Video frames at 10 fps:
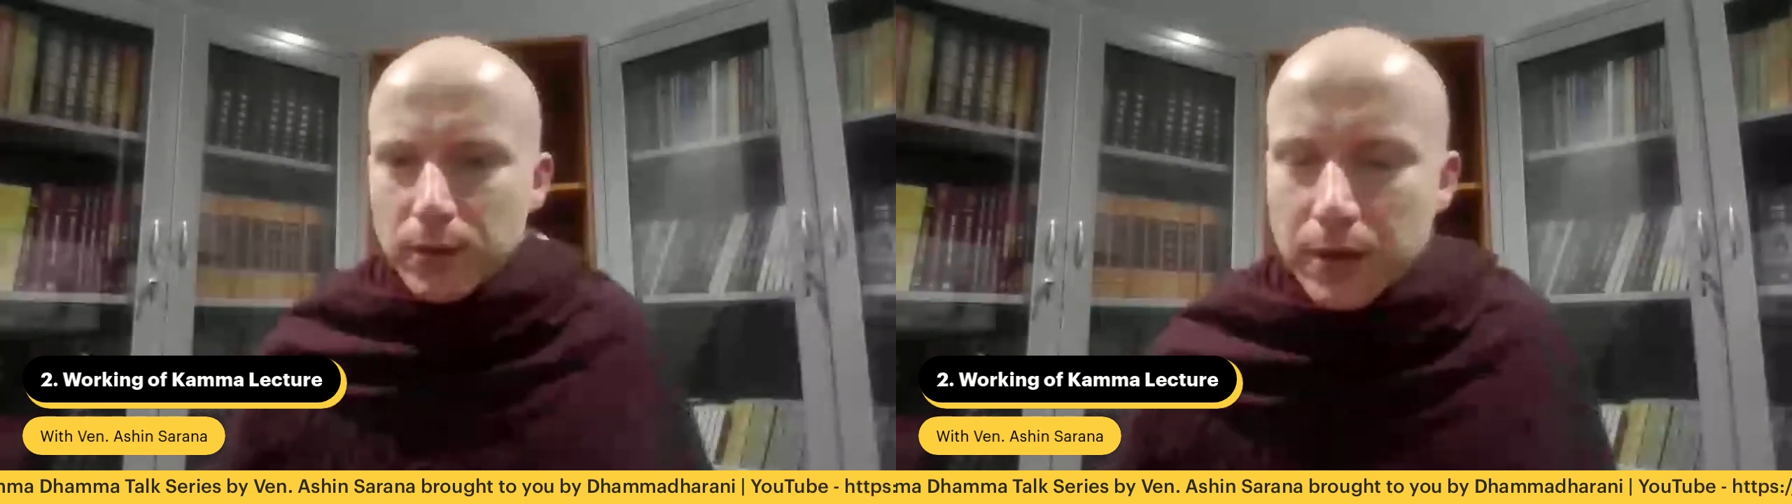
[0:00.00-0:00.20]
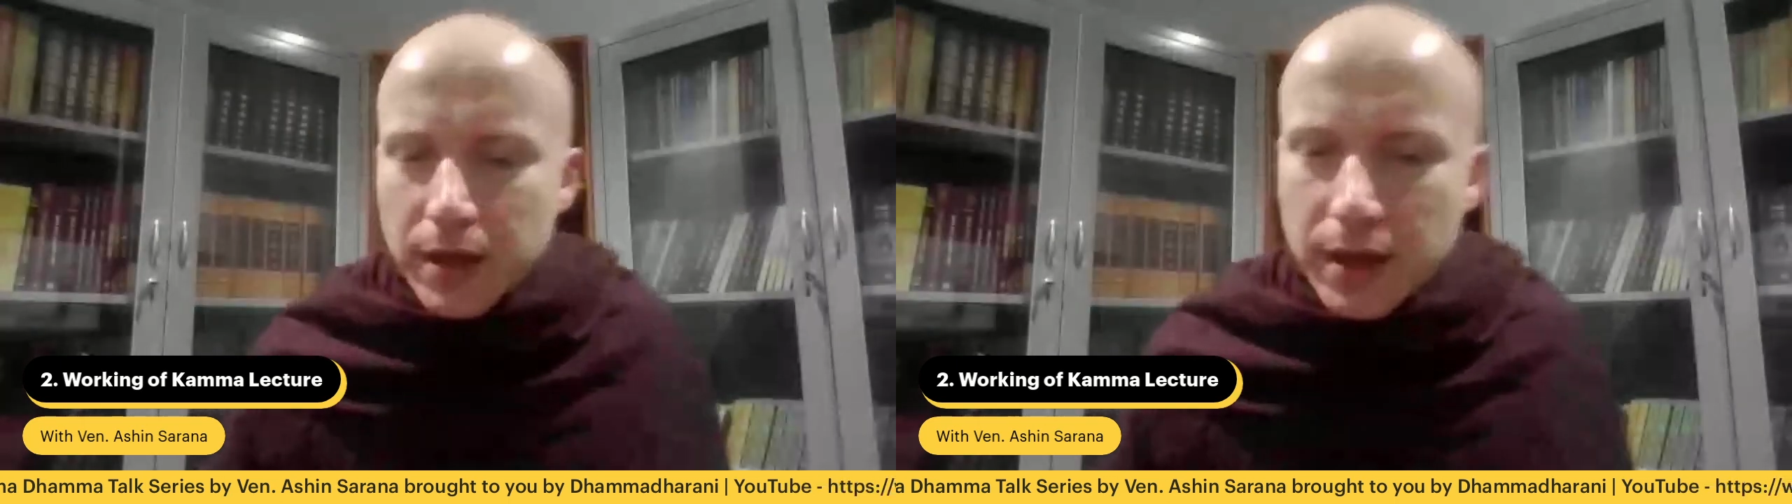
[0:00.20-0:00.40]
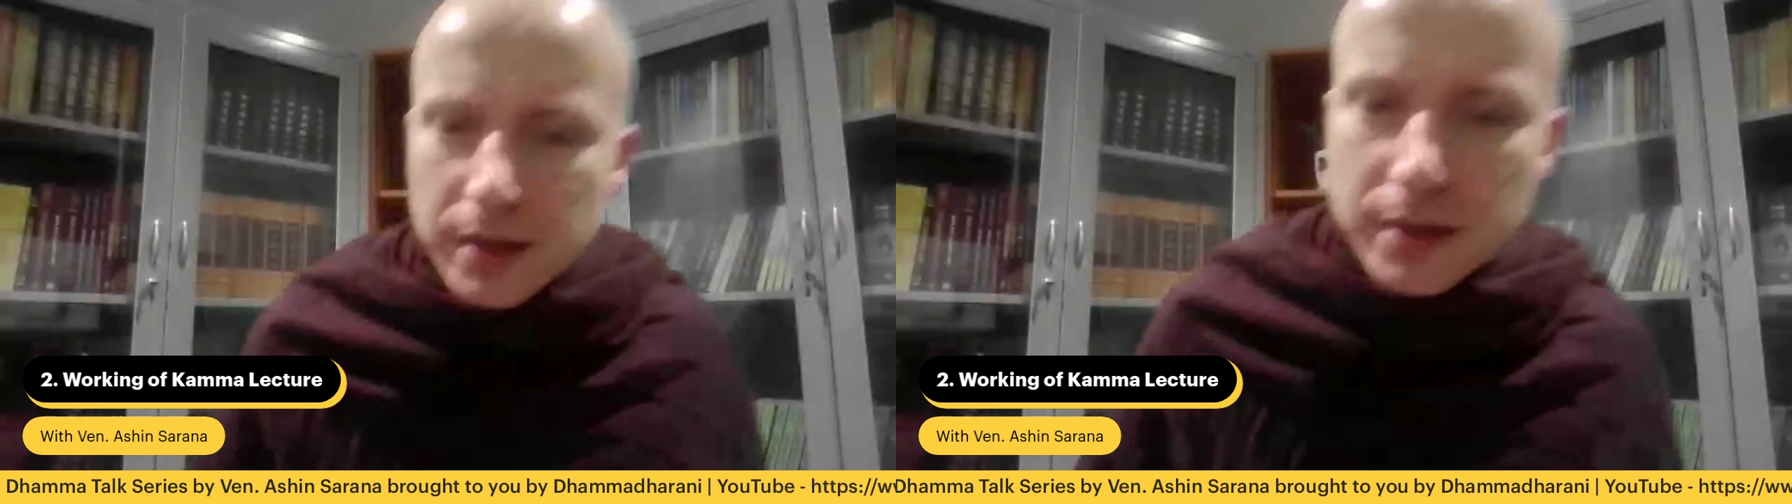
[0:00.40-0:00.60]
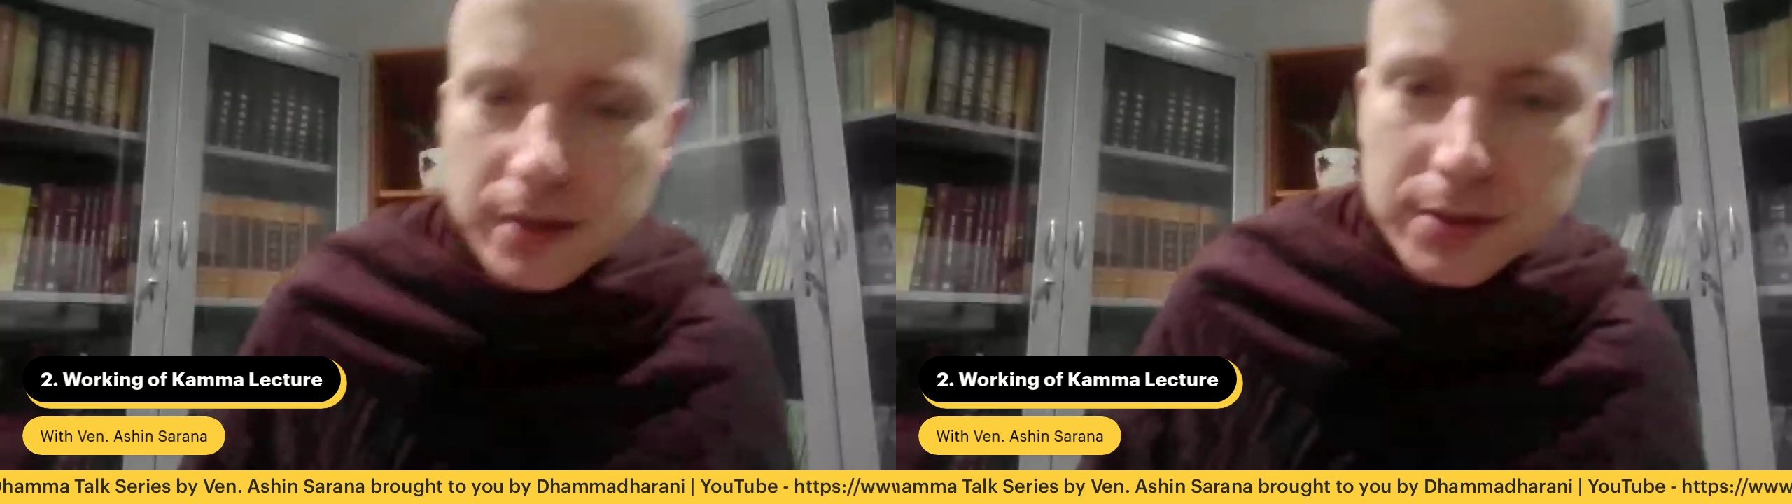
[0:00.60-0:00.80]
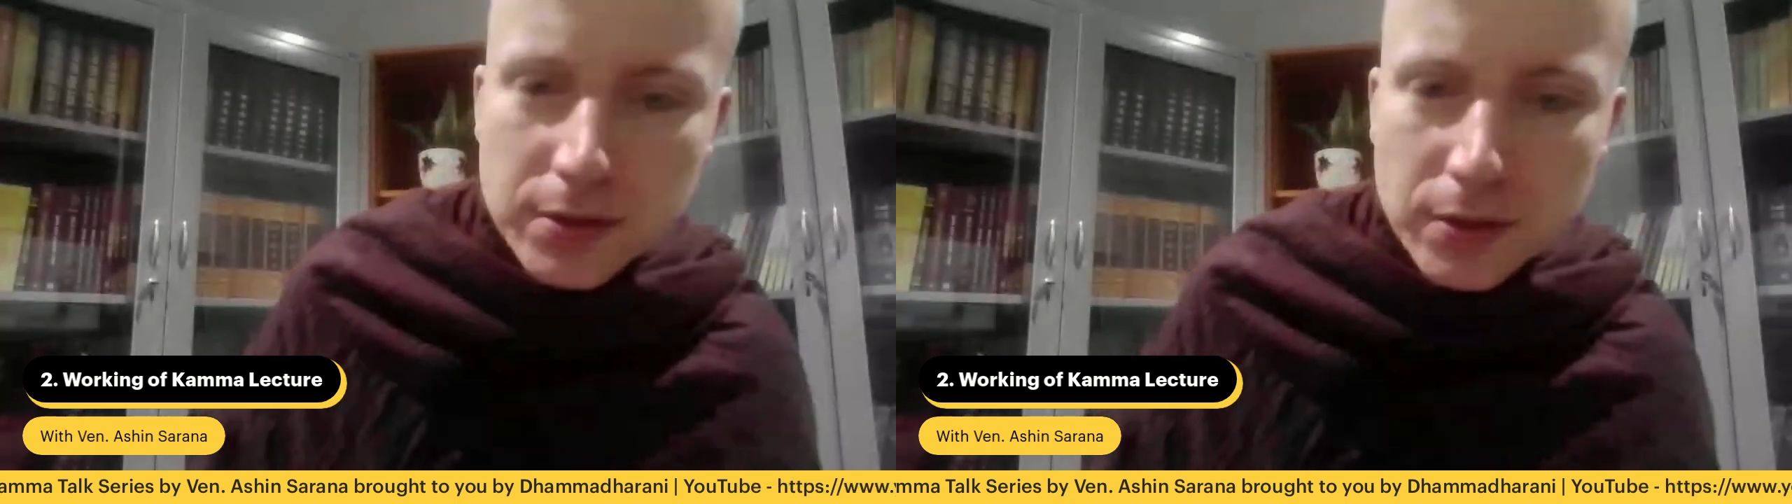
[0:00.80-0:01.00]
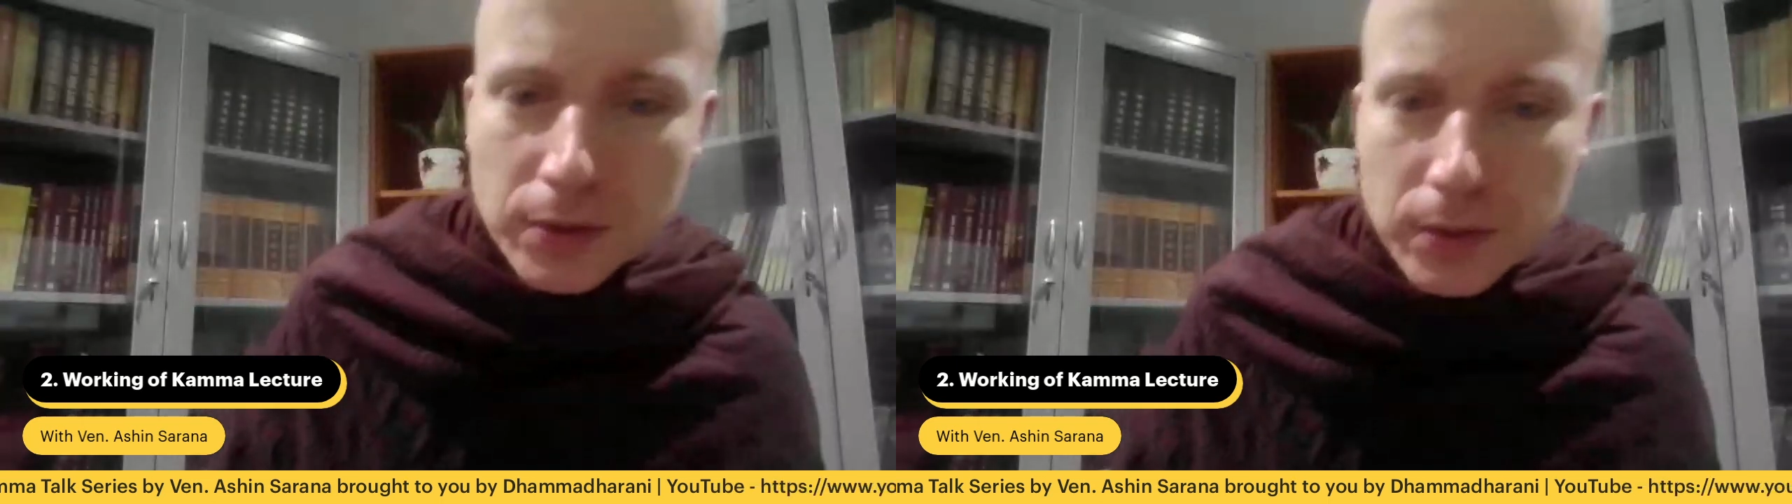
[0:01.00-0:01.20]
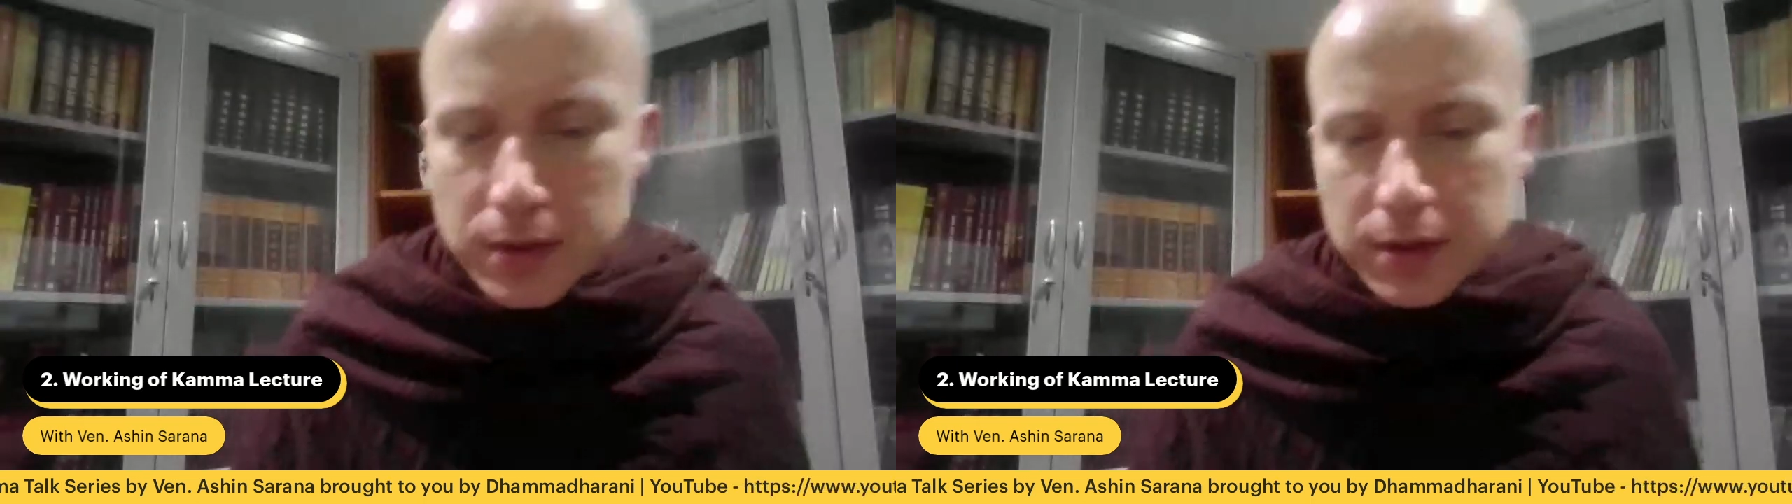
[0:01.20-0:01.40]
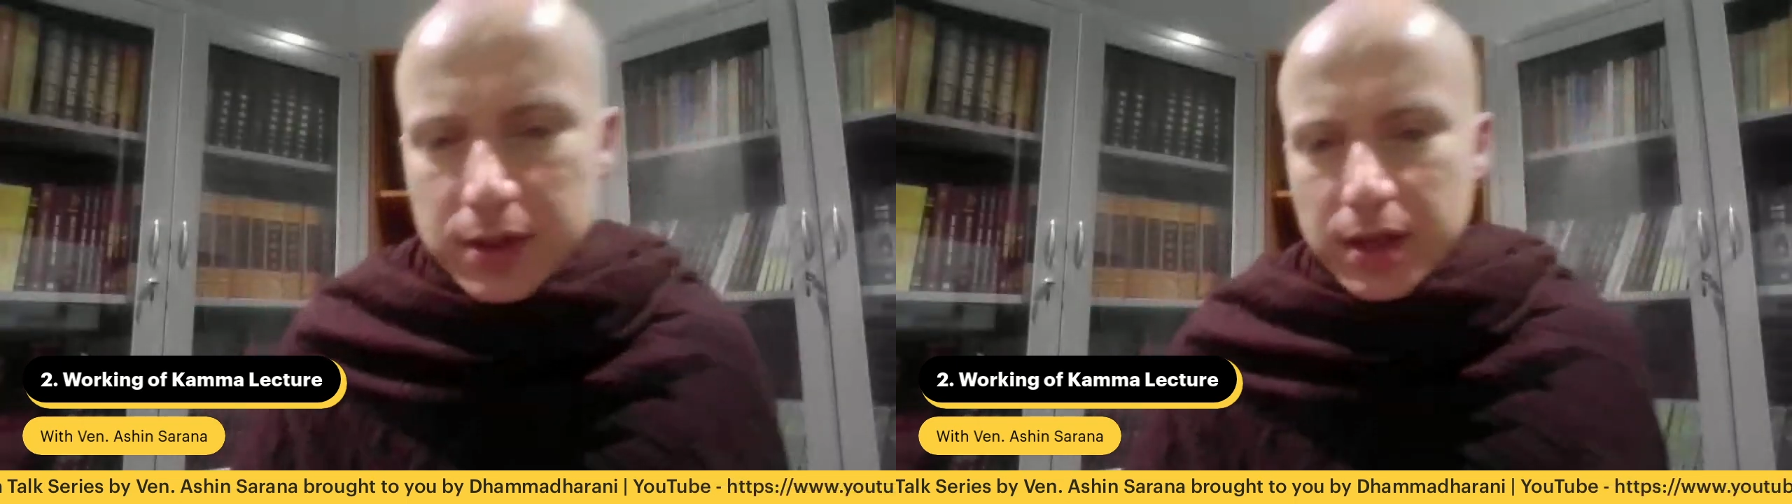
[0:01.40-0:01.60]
Okay, so